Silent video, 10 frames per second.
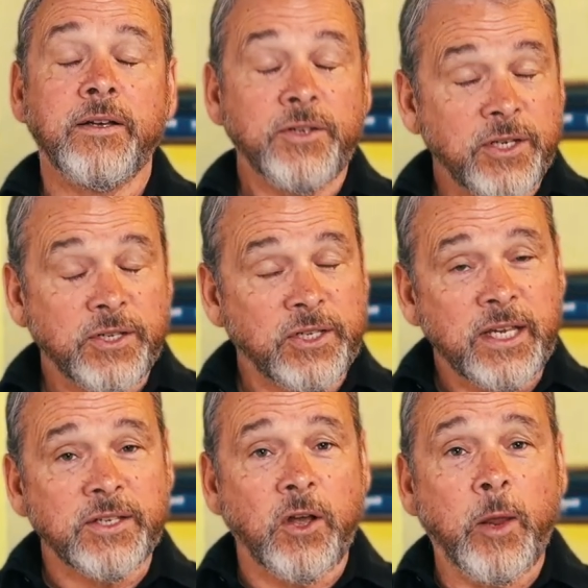Jesus
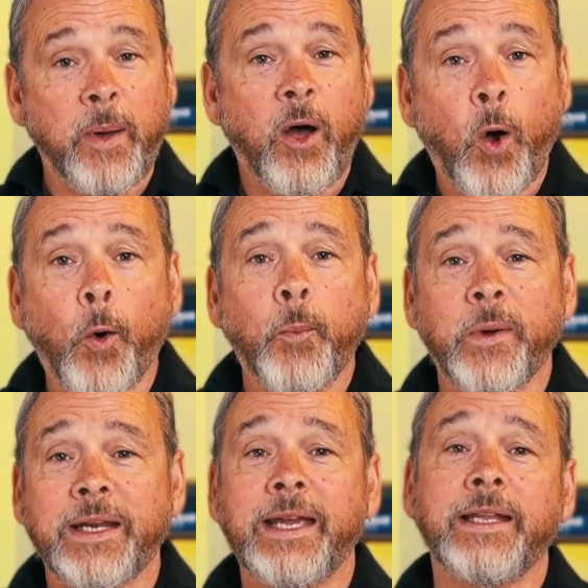is all about hope
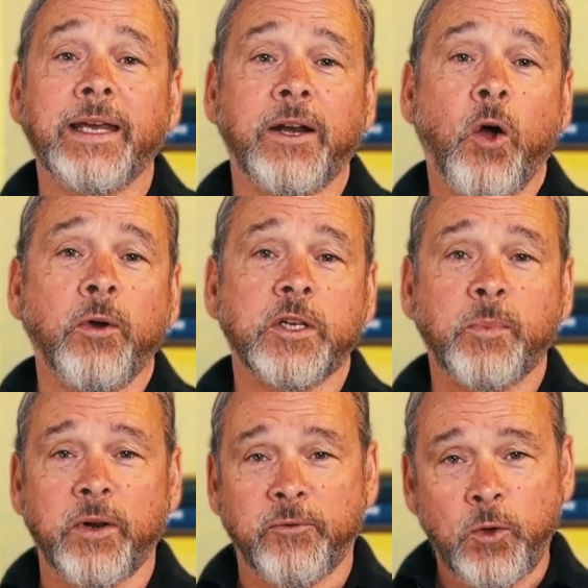and healing and wholeness,
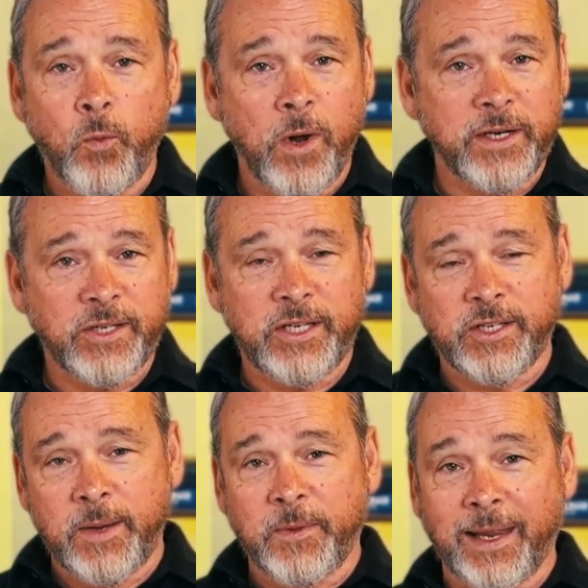but if you want to see
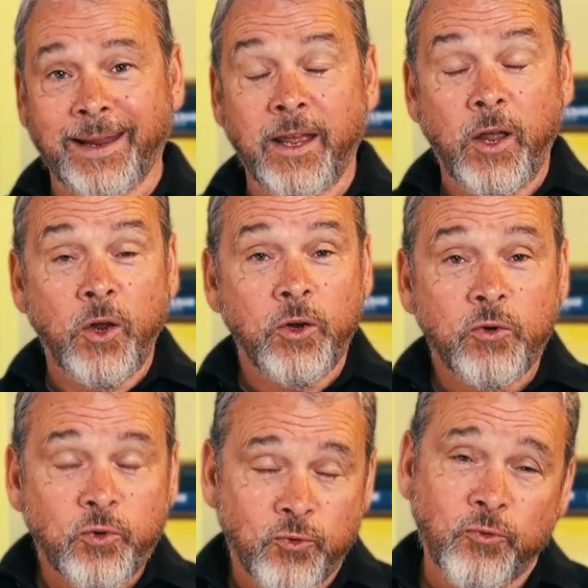something
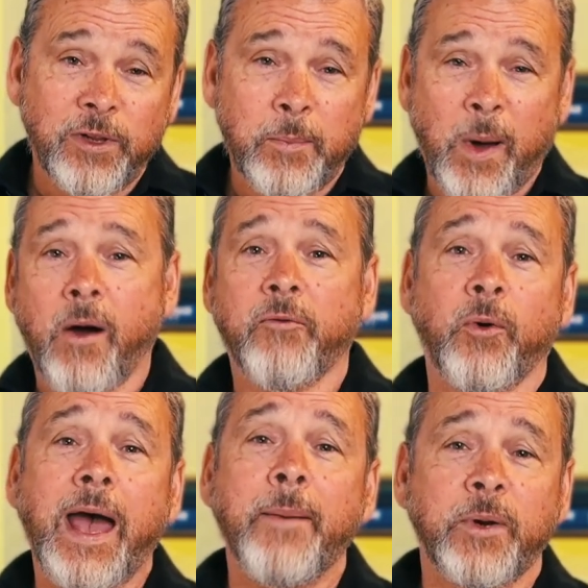truly
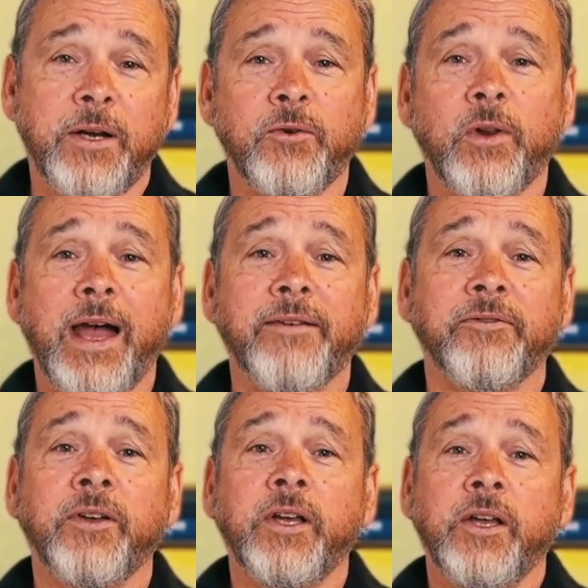powerful happen in your life,